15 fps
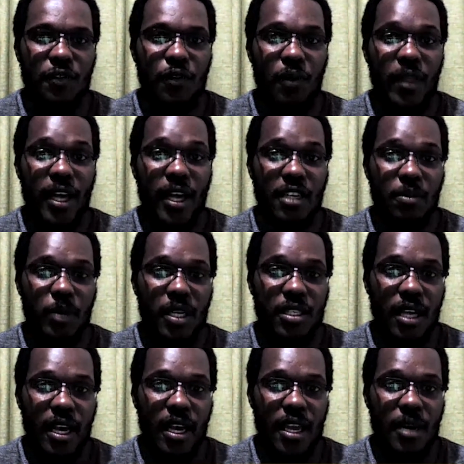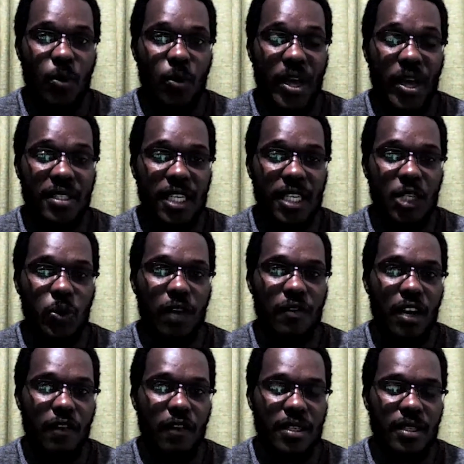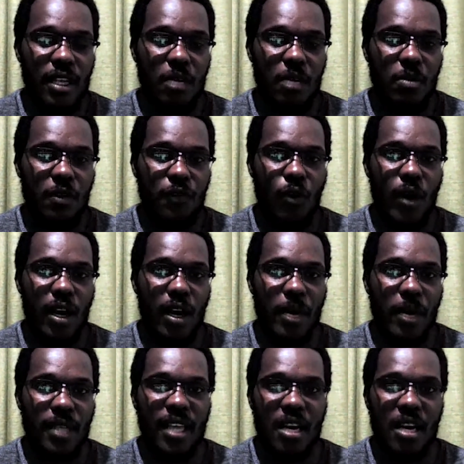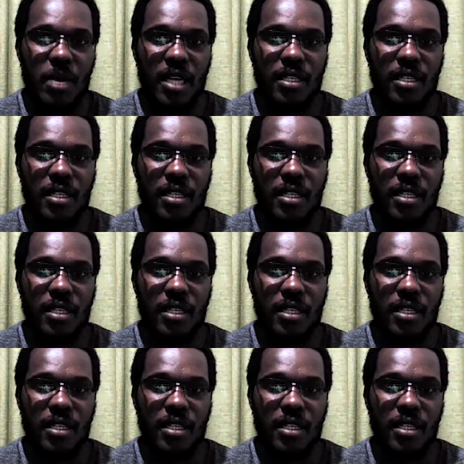challenging for that matter in ways that we have never seen before.